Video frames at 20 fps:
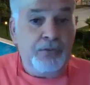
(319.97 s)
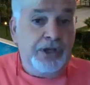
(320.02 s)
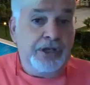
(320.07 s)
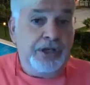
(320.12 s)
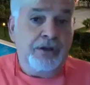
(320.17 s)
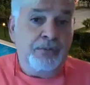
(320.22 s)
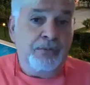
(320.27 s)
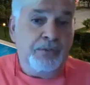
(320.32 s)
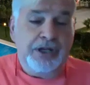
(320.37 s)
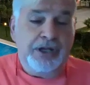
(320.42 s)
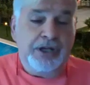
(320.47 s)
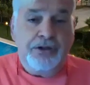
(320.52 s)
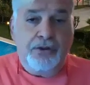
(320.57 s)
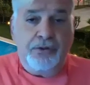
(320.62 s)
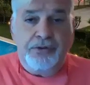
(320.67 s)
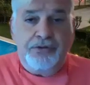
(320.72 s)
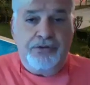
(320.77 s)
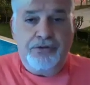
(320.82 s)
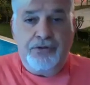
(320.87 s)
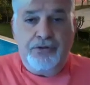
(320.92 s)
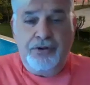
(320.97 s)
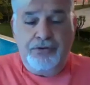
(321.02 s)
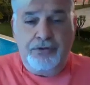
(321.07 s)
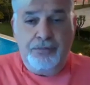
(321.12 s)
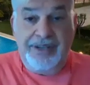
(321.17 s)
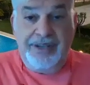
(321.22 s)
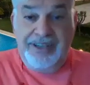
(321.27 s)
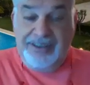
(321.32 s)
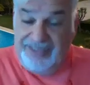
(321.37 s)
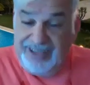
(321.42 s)
We didn't know it's going
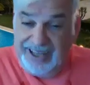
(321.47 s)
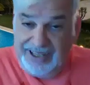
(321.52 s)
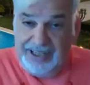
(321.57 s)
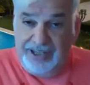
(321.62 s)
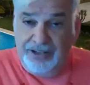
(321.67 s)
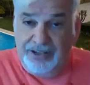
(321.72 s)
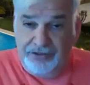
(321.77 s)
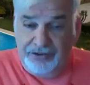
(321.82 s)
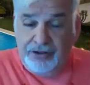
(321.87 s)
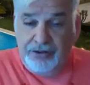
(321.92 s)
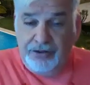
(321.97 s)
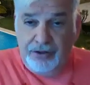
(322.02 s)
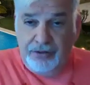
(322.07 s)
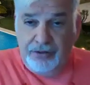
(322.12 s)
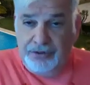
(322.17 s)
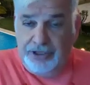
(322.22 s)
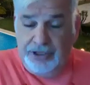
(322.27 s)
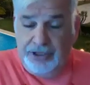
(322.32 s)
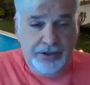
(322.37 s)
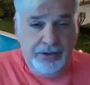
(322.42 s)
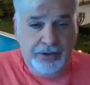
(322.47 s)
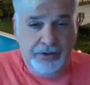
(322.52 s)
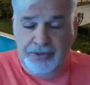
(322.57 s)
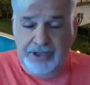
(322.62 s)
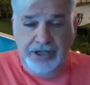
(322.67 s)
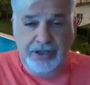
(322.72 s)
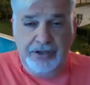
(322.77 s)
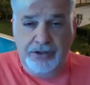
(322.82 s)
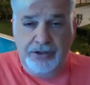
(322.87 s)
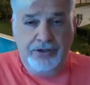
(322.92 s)
to be 10 years ago. You know,
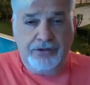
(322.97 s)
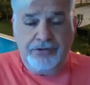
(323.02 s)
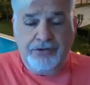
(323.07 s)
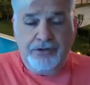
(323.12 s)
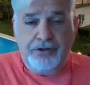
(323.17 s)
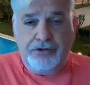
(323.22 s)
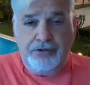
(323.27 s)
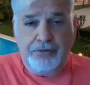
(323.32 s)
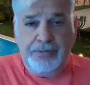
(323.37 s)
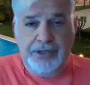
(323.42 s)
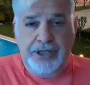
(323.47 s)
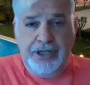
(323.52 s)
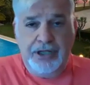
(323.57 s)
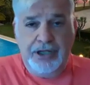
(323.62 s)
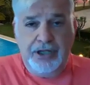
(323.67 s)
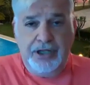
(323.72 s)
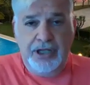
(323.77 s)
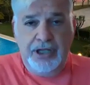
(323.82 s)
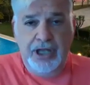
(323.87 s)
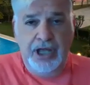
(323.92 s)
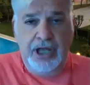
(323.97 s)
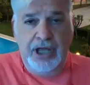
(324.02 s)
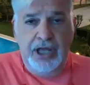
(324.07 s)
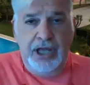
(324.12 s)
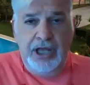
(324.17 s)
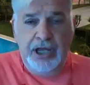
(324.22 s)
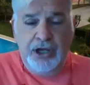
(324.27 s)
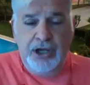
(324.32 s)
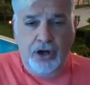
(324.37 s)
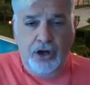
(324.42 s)
we didn't know it's going to be
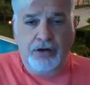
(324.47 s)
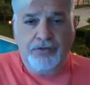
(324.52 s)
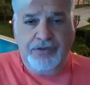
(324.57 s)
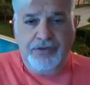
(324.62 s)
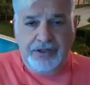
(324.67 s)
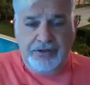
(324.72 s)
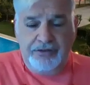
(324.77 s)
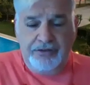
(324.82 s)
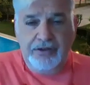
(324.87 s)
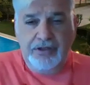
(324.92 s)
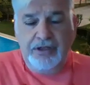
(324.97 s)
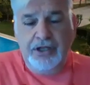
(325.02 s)
a COVID.